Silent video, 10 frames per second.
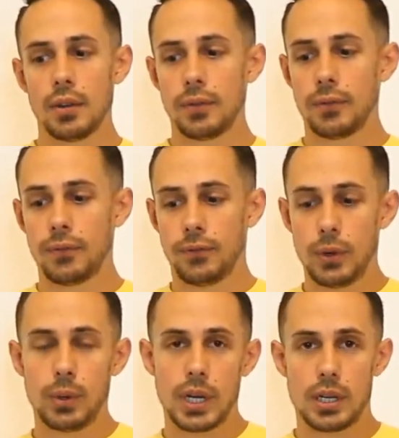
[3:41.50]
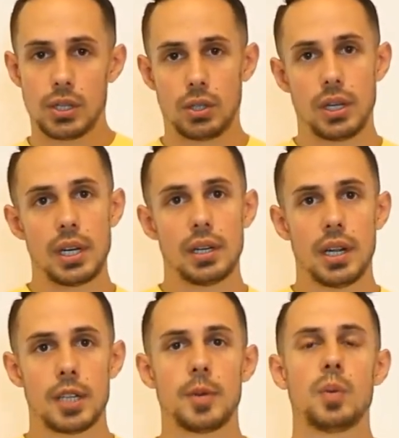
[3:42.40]
food industry
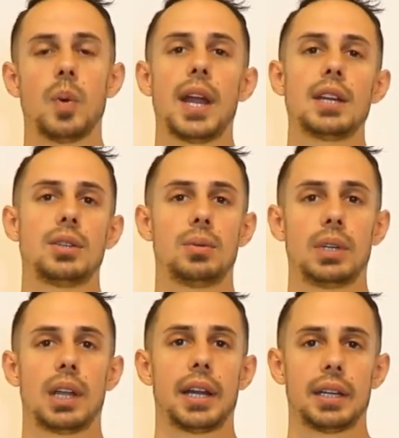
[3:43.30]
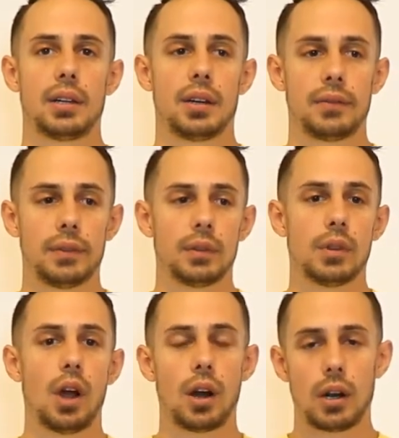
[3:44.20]
has been way too reliant
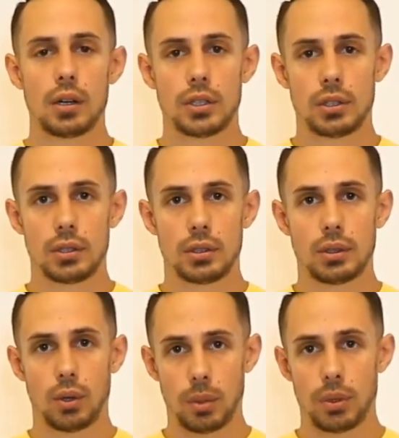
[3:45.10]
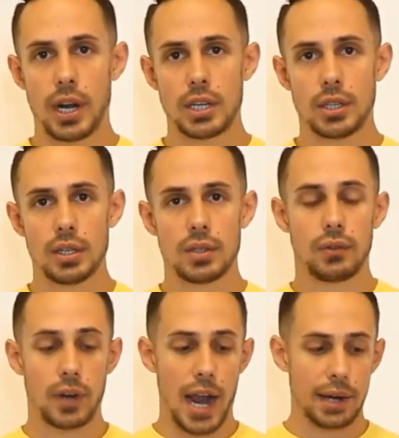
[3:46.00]
on large corporations
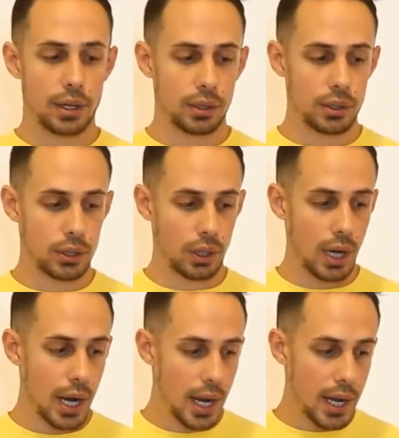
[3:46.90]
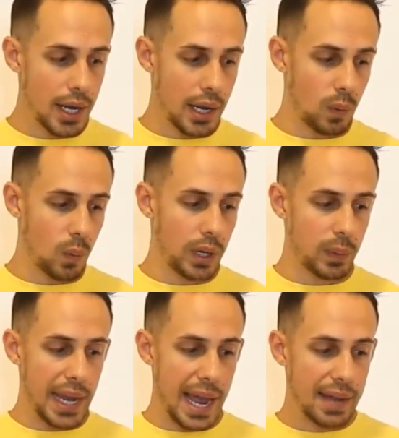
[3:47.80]
for agriculture. And when
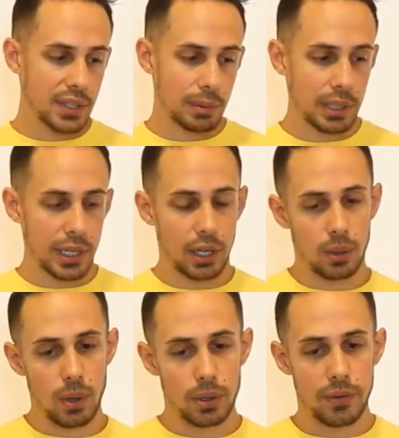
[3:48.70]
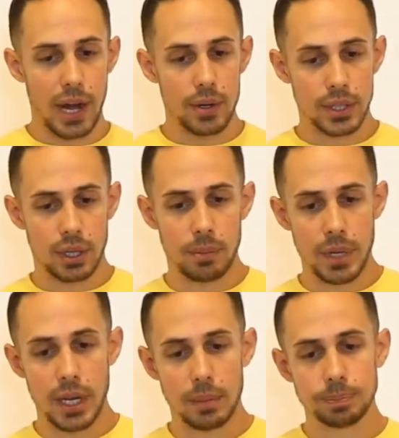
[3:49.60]
we have something like coronavirus come
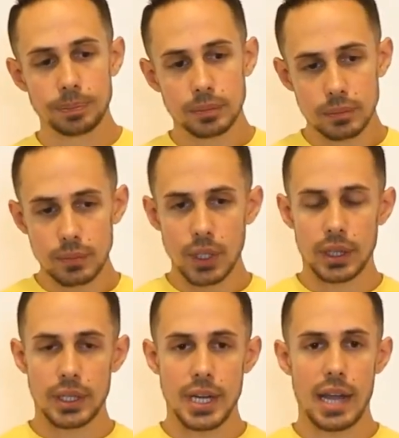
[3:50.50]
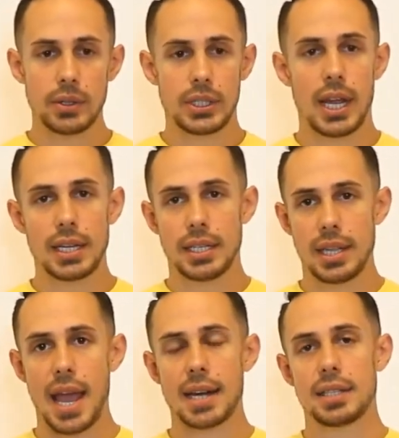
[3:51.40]
in, the downside to
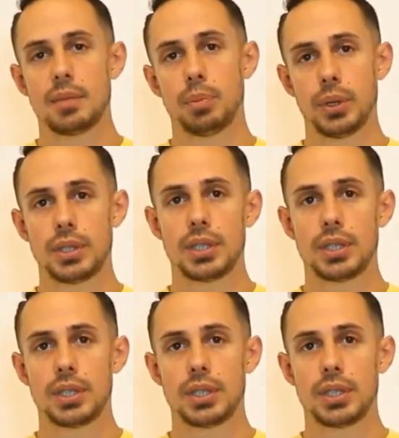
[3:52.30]
that is it puts